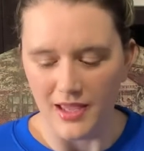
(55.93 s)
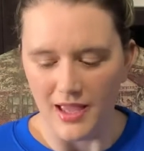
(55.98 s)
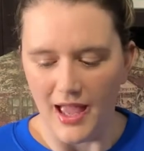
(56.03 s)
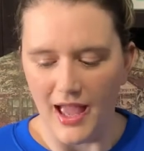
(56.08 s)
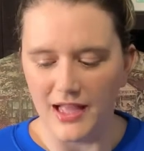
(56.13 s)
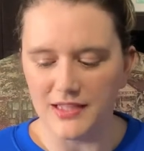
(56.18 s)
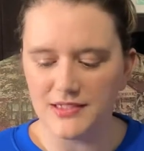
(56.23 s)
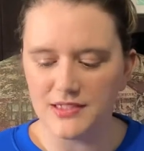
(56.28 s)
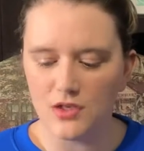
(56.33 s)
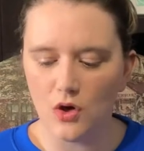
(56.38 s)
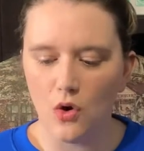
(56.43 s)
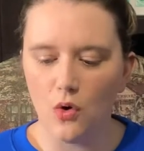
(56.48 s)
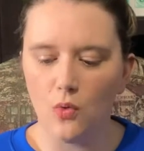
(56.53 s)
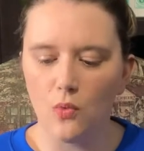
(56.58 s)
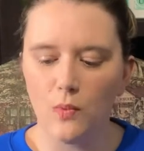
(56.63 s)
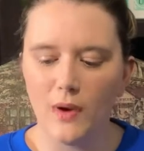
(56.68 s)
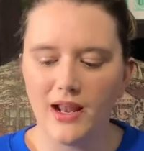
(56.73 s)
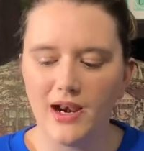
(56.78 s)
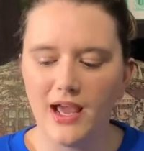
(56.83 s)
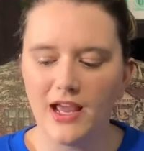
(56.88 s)
And so
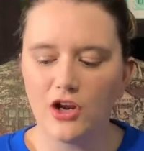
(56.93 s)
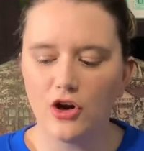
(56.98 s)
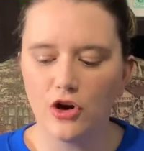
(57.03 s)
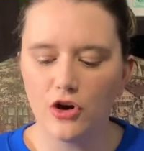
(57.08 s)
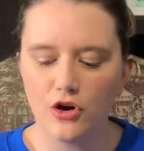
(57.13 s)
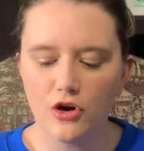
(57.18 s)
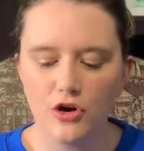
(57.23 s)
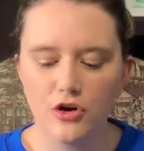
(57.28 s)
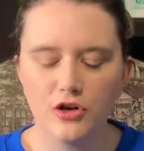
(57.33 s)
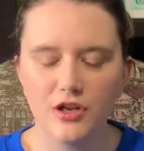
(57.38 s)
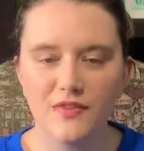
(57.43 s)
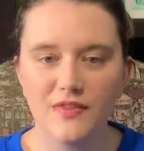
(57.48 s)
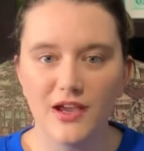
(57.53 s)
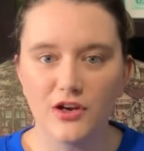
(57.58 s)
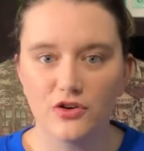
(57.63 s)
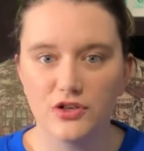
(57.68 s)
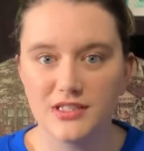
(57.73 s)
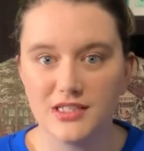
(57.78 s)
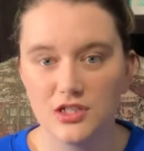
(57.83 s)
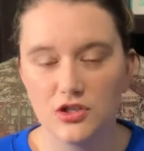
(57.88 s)
when I heard that
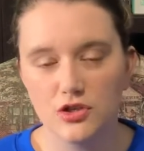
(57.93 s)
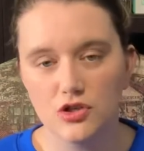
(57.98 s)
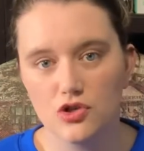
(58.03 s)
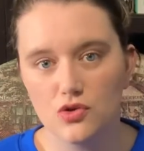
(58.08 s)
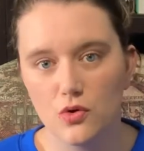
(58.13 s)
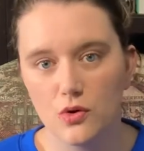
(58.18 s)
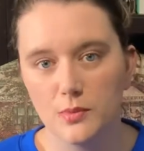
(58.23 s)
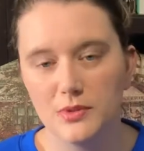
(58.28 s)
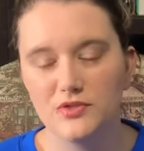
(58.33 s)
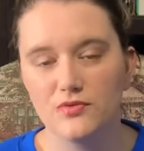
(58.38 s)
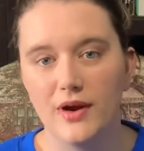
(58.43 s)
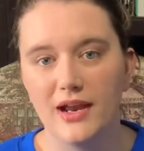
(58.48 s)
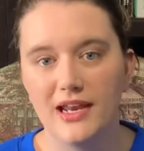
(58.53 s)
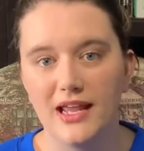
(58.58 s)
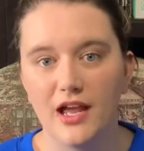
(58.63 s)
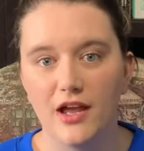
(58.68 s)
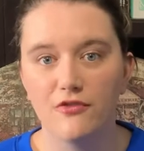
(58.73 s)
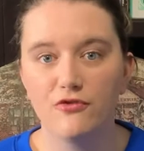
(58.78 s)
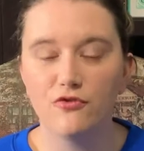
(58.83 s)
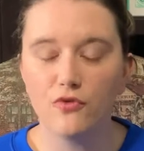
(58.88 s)
Kristin Cashore was writing
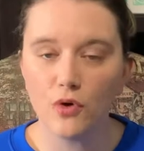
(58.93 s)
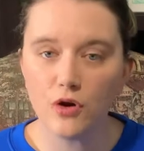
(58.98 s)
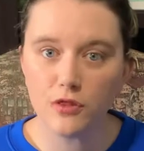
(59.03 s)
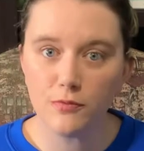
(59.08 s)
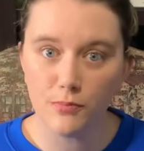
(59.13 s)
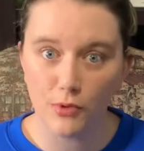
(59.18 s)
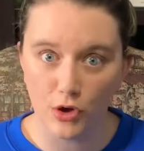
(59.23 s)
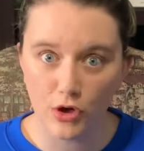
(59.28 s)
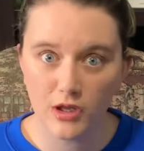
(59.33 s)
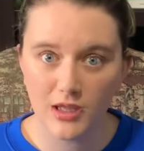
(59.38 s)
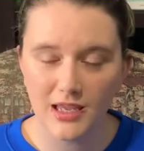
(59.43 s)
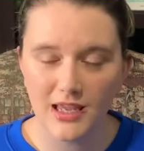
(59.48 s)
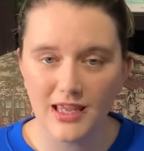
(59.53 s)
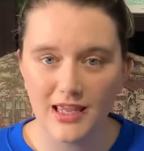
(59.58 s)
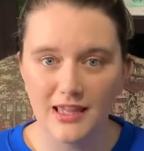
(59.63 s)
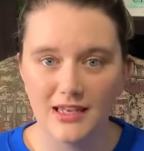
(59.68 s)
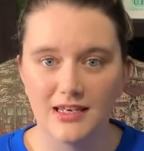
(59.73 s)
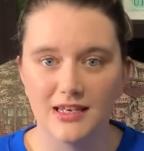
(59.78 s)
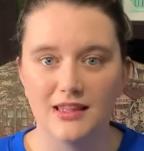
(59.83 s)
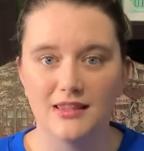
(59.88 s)
a fourth book
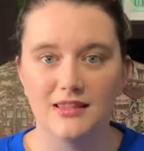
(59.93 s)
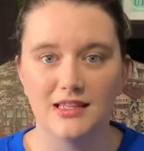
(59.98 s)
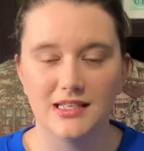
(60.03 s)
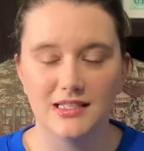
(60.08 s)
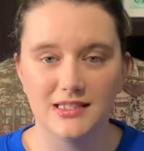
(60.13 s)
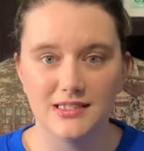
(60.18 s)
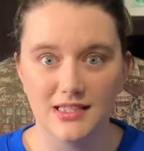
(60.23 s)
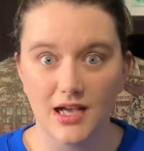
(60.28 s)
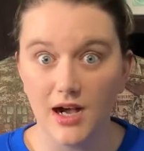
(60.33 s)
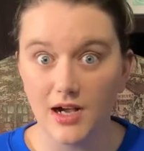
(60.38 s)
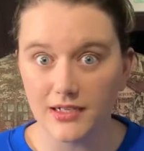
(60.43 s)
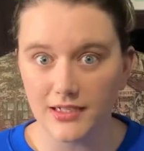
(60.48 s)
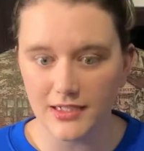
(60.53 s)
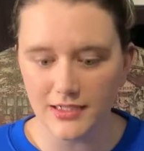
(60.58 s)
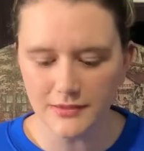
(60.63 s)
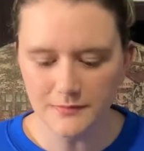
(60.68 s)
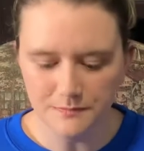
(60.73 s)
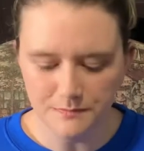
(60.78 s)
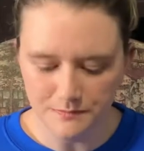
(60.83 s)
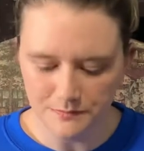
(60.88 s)
in the
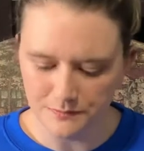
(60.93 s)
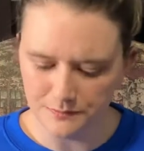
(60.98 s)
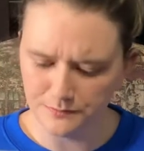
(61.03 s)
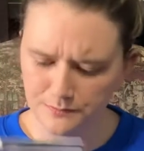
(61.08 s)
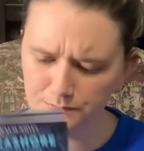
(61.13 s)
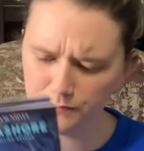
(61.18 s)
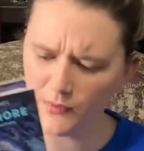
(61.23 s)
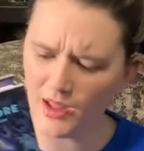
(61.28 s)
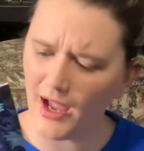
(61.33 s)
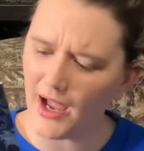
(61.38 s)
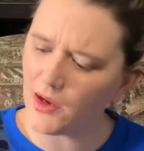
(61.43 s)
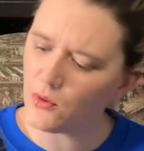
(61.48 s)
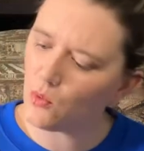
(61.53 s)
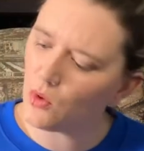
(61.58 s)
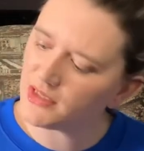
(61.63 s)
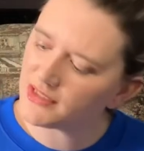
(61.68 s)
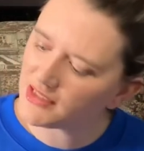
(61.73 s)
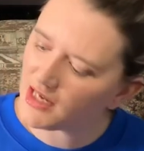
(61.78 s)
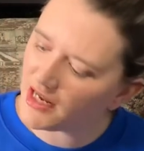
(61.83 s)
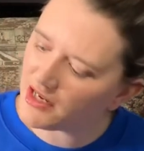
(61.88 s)
Saga, I
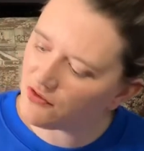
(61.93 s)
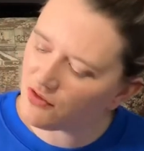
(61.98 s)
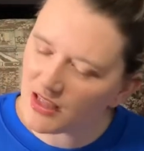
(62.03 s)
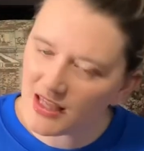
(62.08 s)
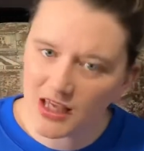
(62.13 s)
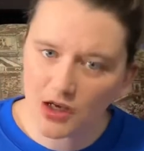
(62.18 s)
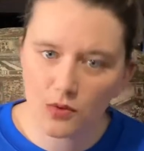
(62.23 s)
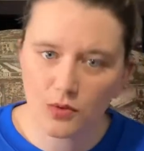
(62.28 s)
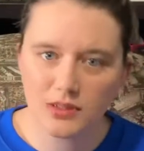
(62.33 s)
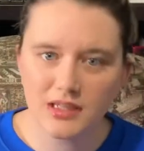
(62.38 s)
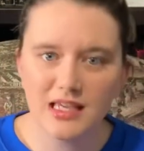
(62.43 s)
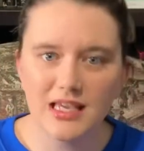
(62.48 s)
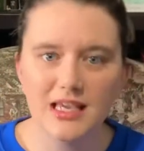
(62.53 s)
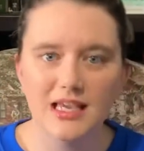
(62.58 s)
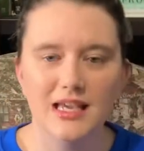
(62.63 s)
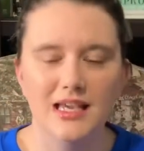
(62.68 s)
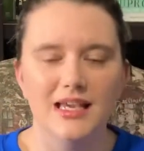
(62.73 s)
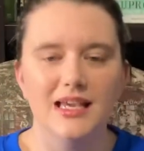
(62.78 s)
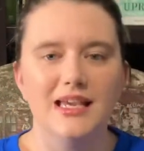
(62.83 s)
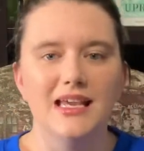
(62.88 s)
was kind of
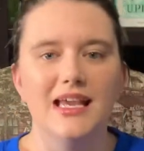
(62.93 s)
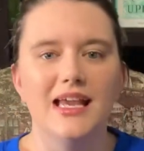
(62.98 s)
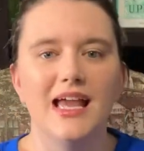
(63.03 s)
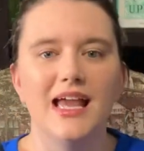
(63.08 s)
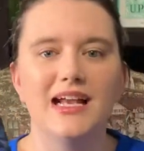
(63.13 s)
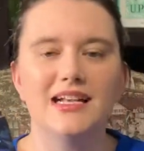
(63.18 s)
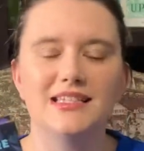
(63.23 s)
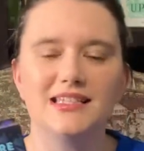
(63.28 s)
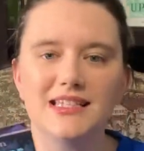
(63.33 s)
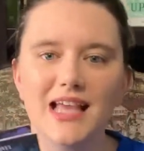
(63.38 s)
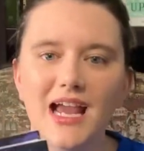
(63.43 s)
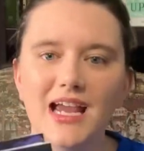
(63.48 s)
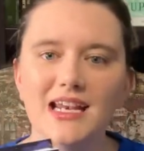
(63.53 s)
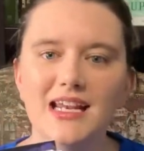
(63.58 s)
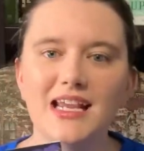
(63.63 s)
equally excited